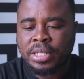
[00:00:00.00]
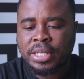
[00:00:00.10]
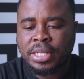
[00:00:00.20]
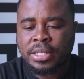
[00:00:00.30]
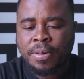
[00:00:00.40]
He
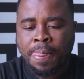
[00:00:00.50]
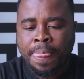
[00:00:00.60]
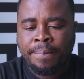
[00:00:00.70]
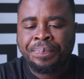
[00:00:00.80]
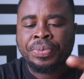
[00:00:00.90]
says,
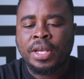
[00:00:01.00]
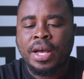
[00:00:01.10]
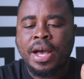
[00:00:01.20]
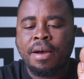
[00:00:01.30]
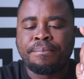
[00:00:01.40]

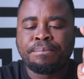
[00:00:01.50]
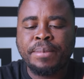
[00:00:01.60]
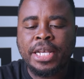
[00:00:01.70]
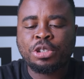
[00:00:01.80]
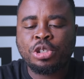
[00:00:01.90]
uh -huh.
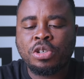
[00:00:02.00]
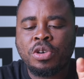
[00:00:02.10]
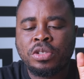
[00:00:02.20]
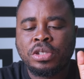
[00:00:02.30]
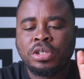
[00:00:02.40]
make
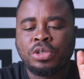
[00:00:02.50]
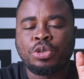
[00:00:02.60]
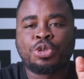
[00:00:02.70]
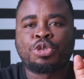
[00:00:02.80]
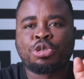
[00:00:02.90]
sure
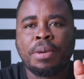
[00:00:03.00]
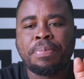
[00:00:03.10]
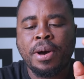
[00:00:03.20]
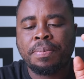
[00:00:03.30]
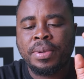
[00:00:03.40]
you
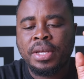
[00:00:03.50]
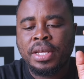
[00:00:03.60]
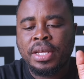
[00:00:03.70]
strap up